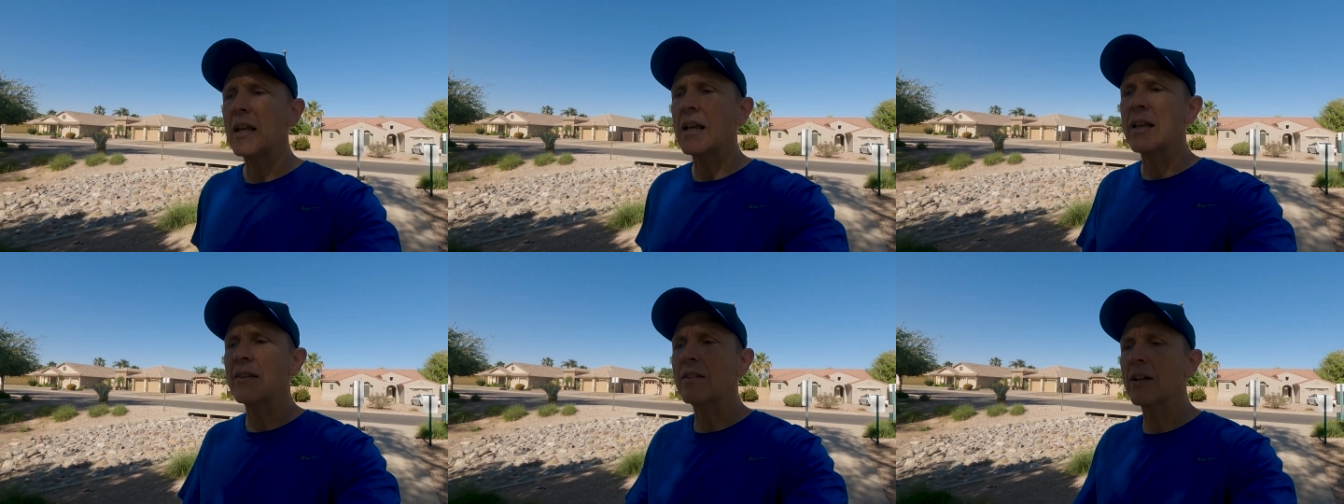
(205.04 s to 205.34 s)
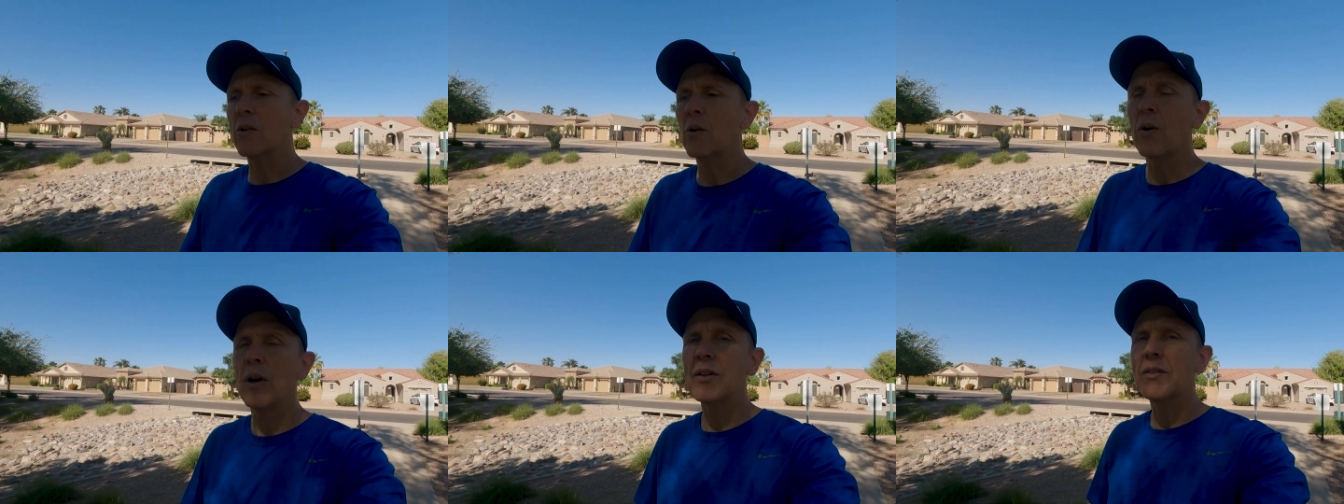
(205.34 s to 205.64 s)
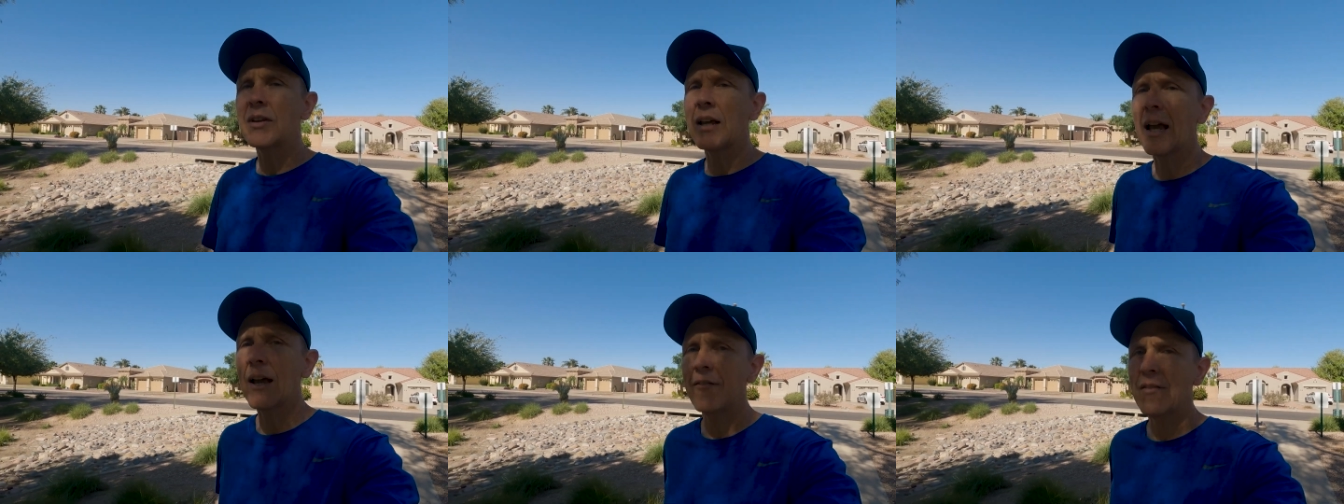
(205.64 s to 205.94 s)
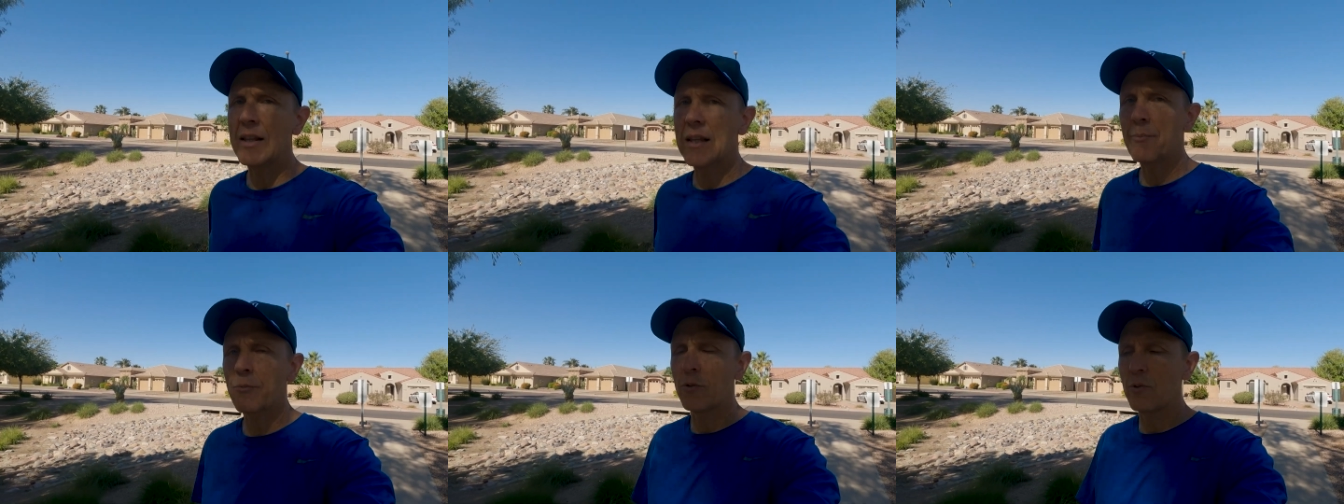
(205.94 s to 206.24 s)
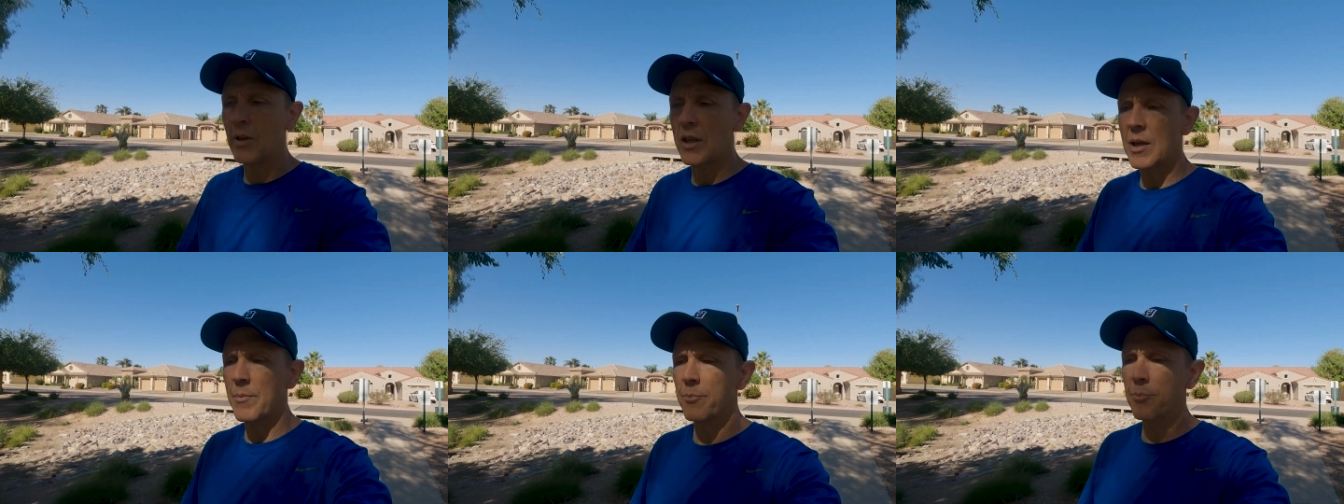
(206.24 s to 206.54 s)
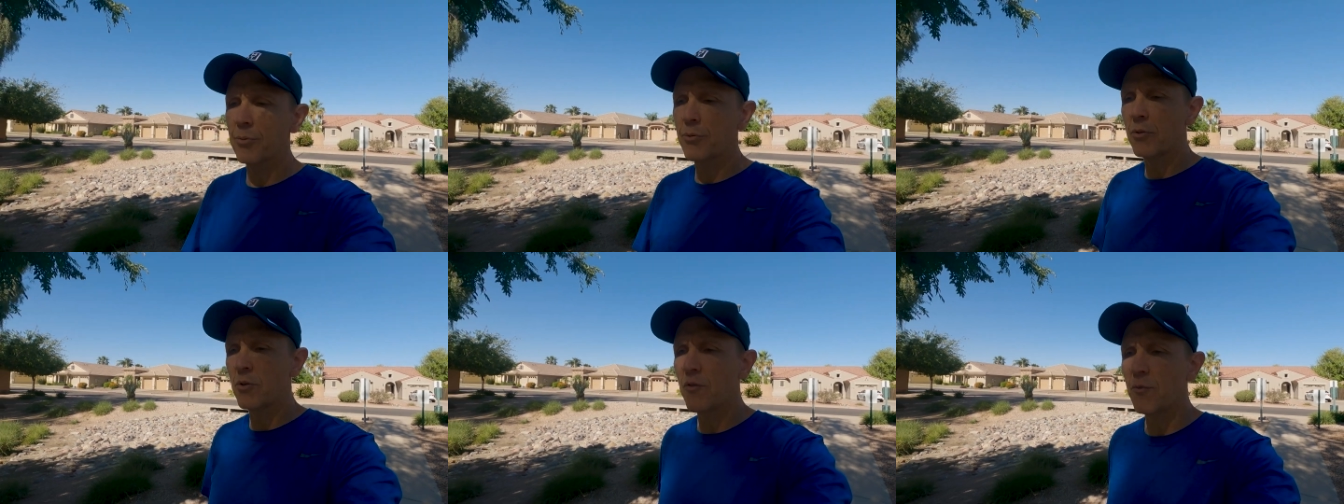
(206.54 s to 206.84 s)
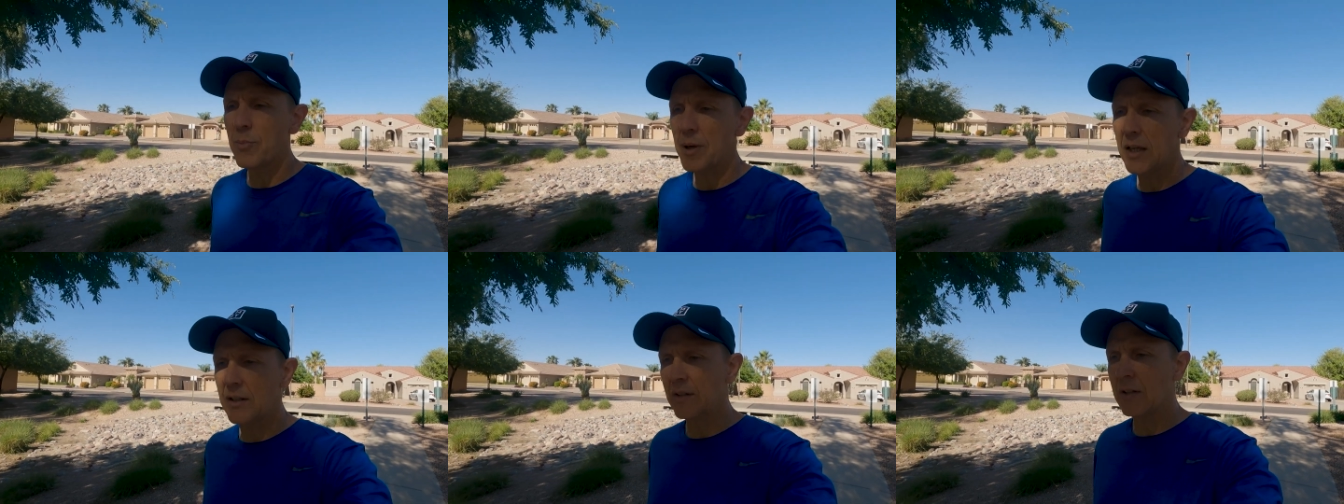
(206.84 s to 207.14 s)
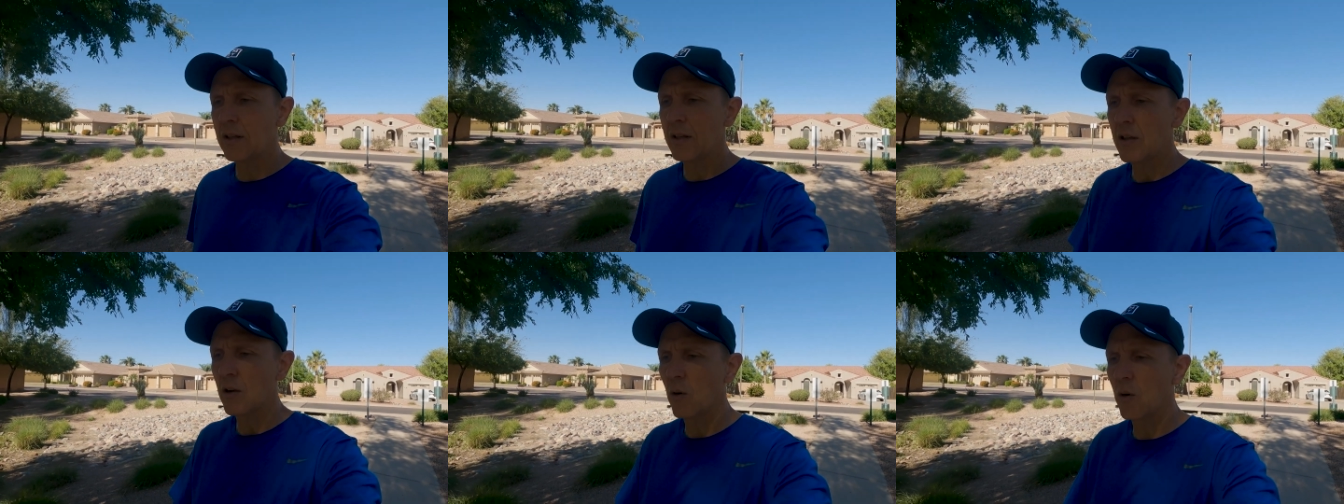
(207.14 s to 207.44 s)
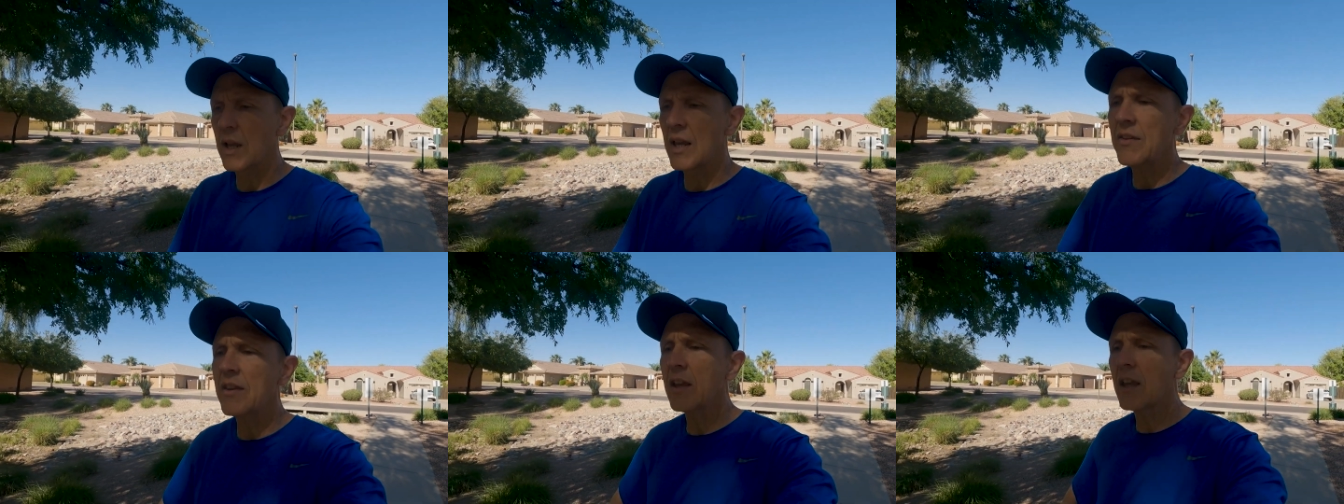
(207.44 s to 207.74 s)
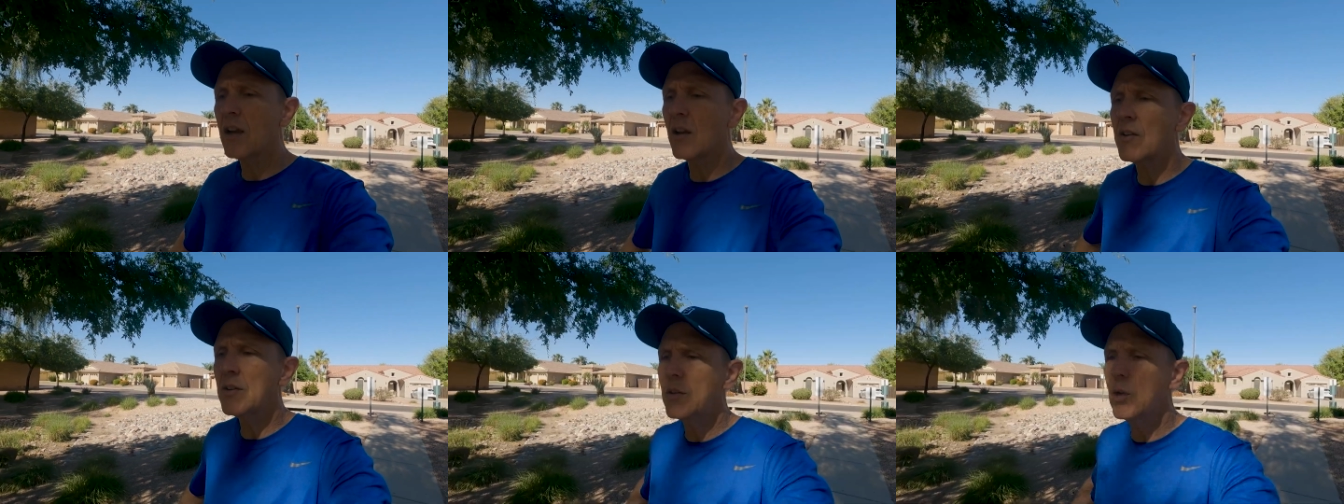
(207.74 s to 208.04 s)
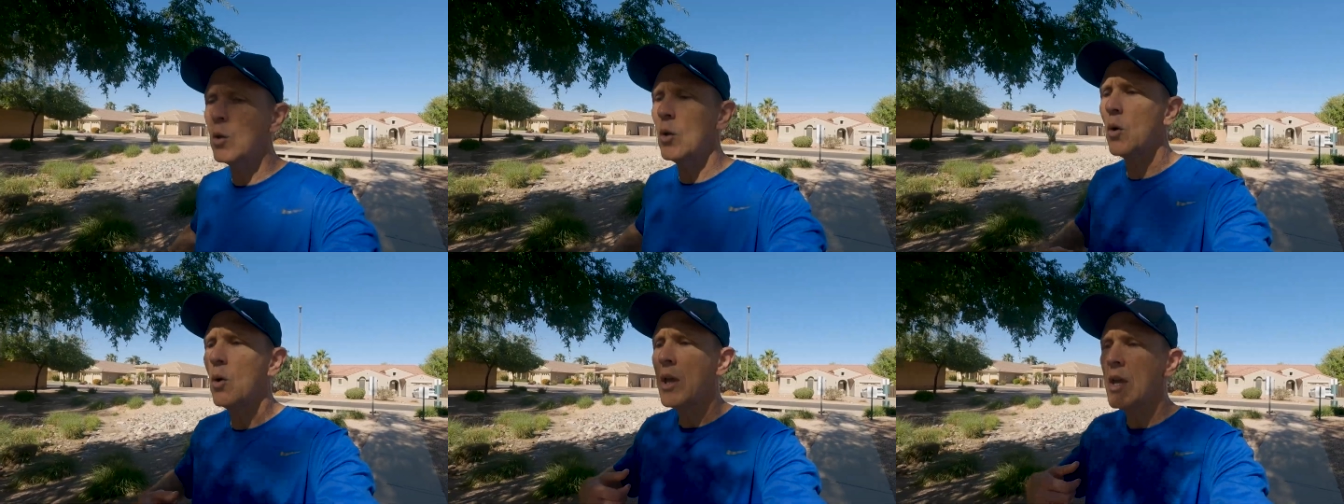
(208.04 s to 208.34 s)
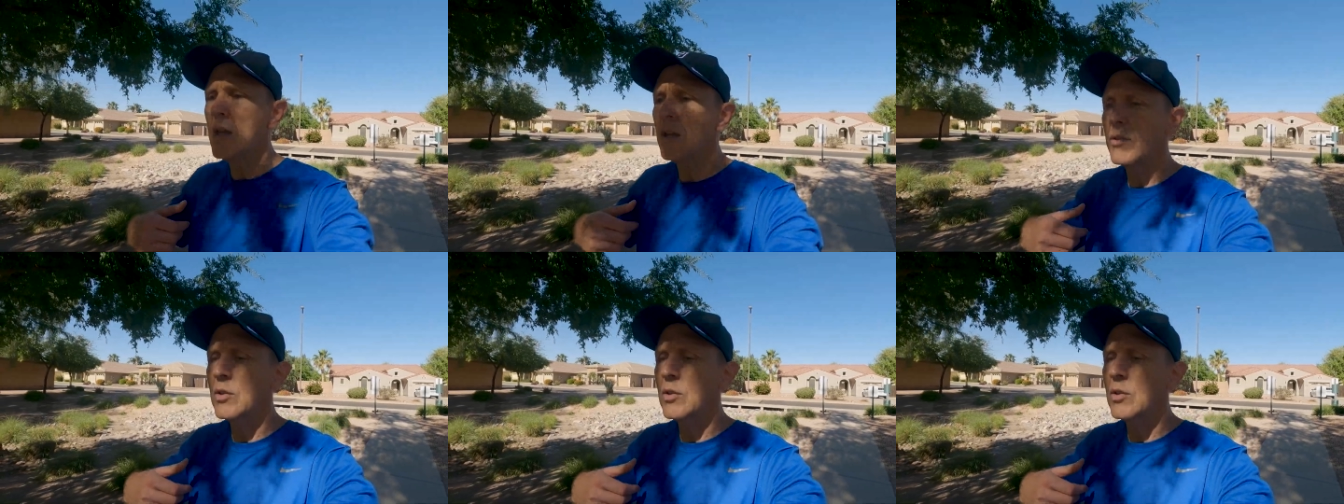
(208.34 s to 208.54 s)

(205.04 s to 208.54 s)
isn't going to have an im improvement or isn't going to,